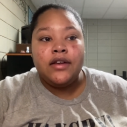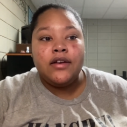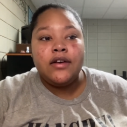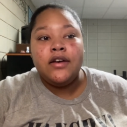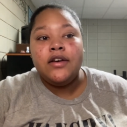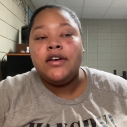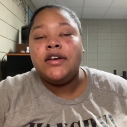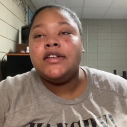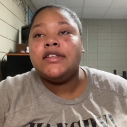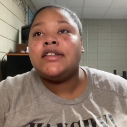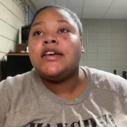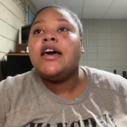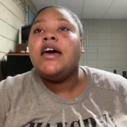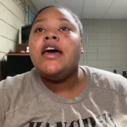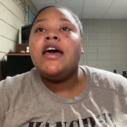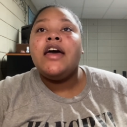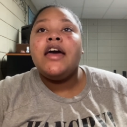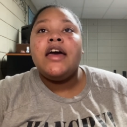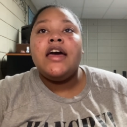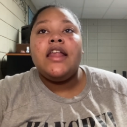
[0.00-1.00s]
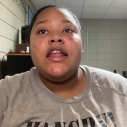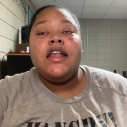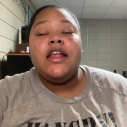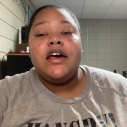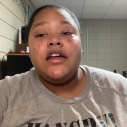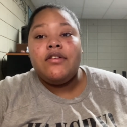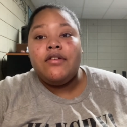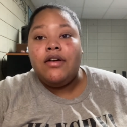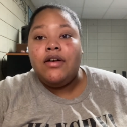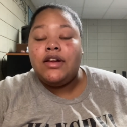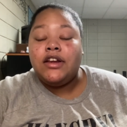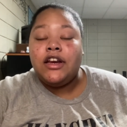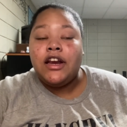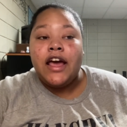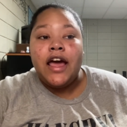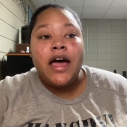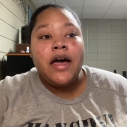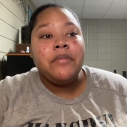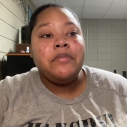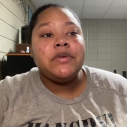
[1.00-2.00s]
Because later on in the
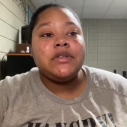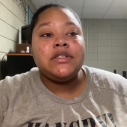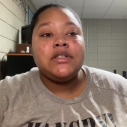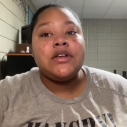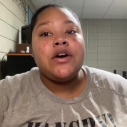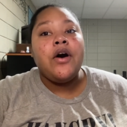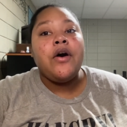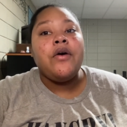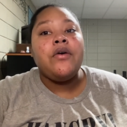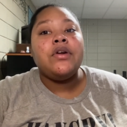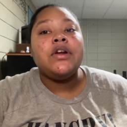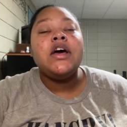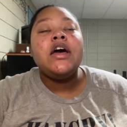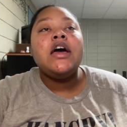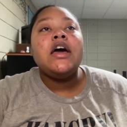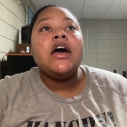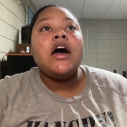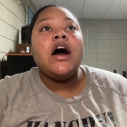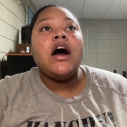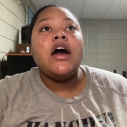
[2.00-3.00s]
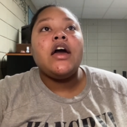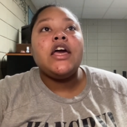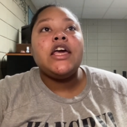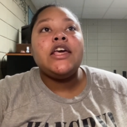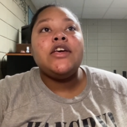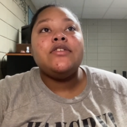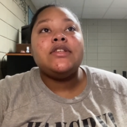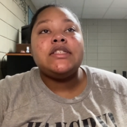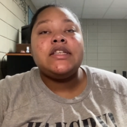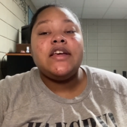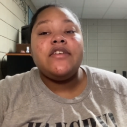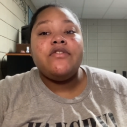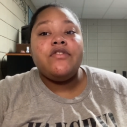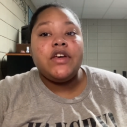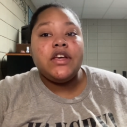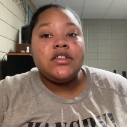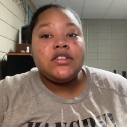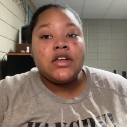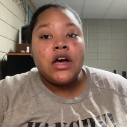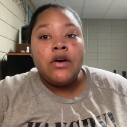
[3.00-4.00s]
episode, you see
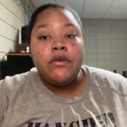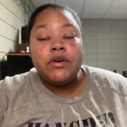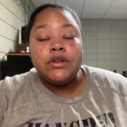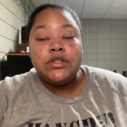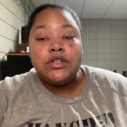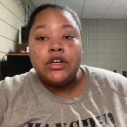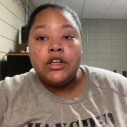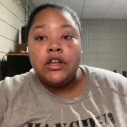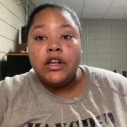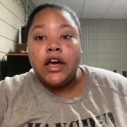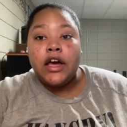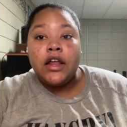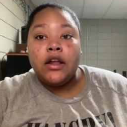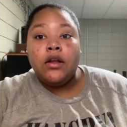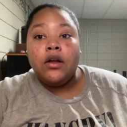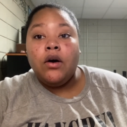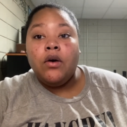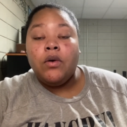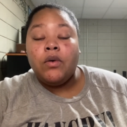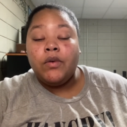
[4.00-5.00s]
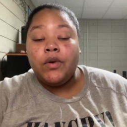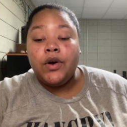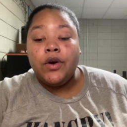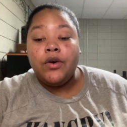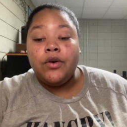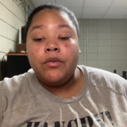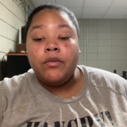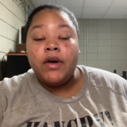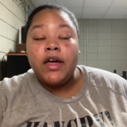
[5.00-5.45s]
Fizz go into, like, a lower room.